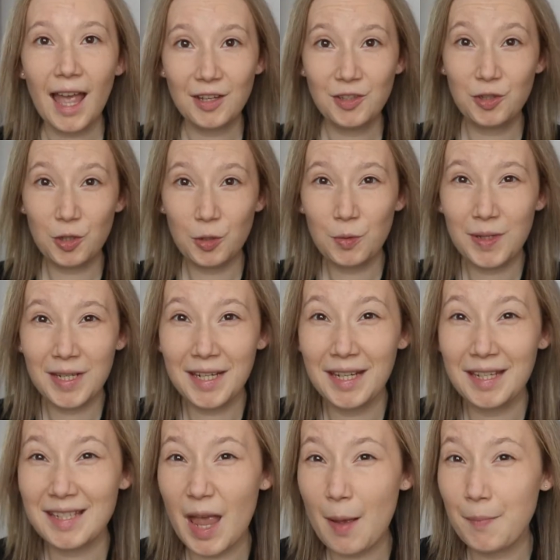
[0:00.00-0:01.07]
do
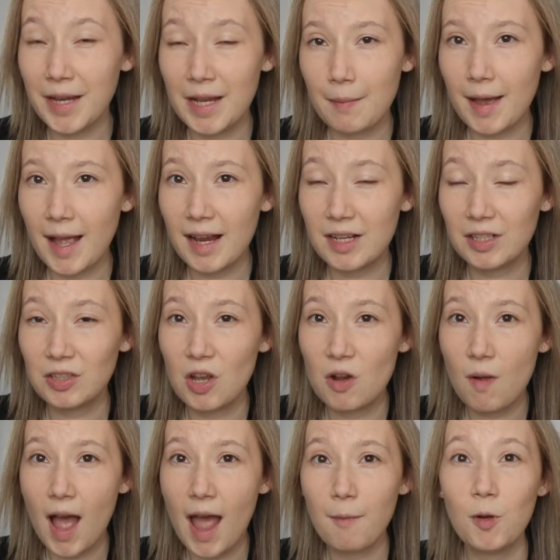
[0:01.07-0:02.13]
need a bigger bag,
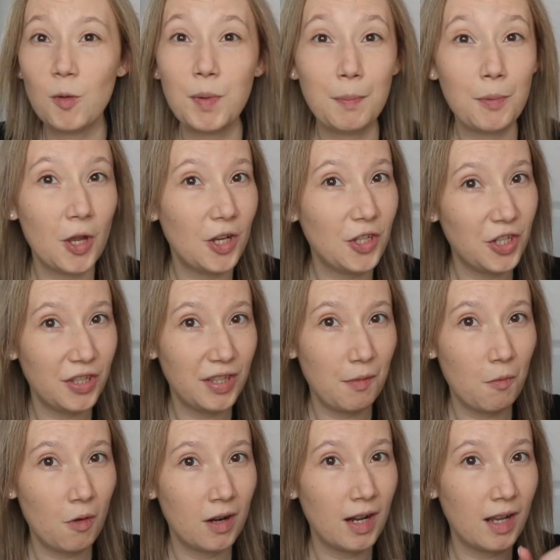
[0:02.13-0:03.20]
so I will be
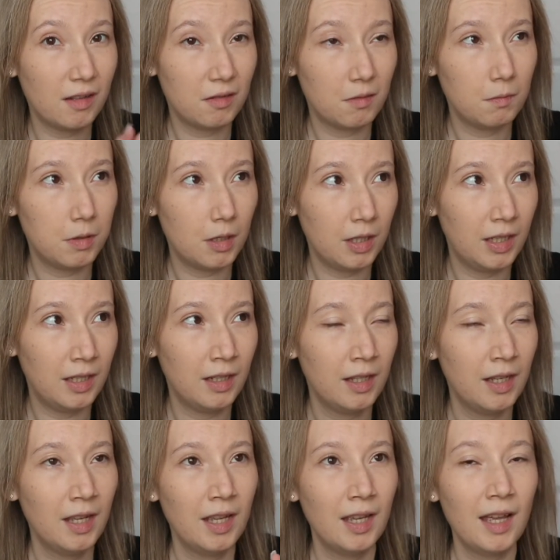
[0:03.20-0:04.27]
purchasing one at some point.
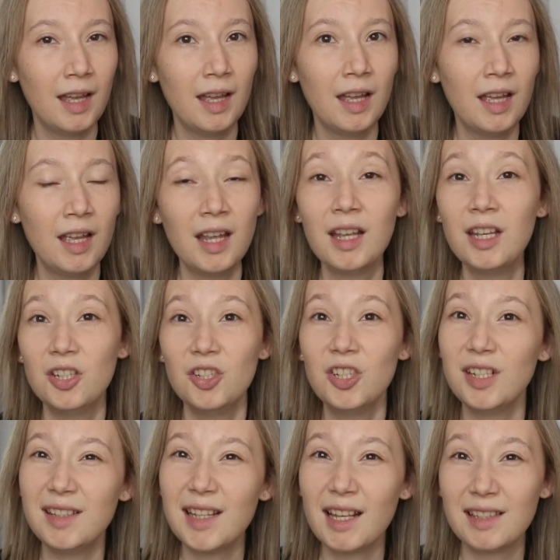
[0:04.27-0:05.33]

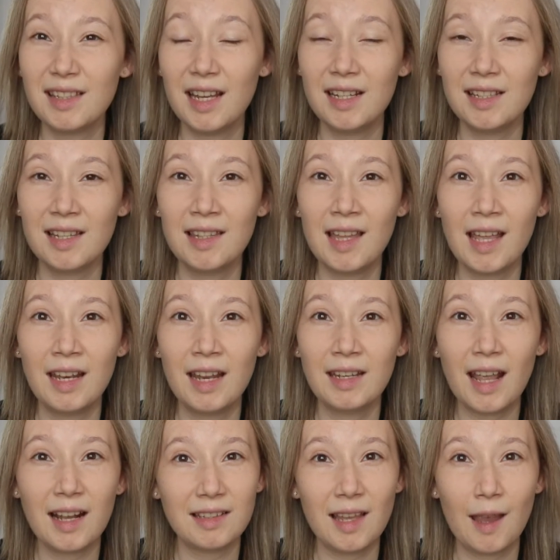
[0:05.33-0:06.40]
She says this, and then
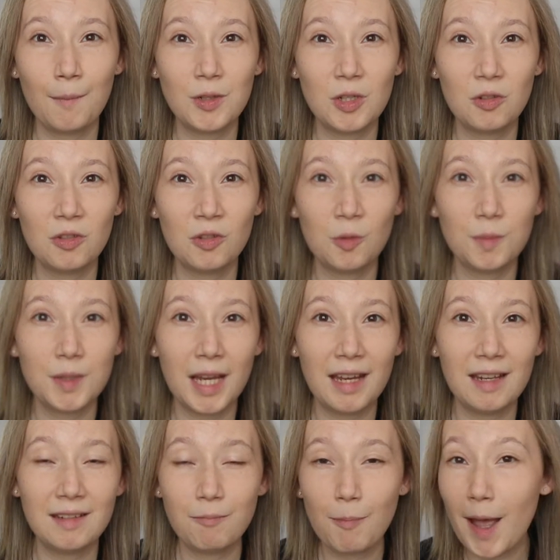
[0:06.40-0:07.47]
next time she does an
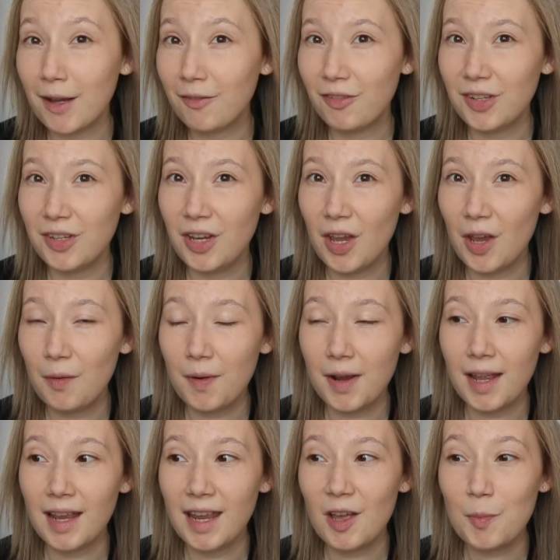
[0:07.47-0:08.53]
updated bag
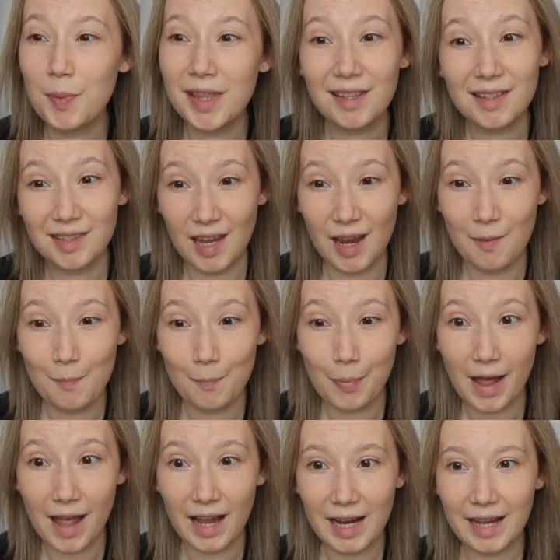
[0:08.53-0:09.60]
video, it'll be the same
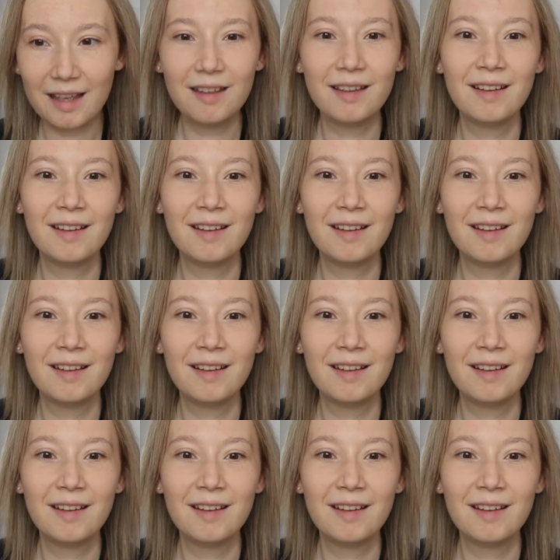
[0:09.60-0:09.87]
bag.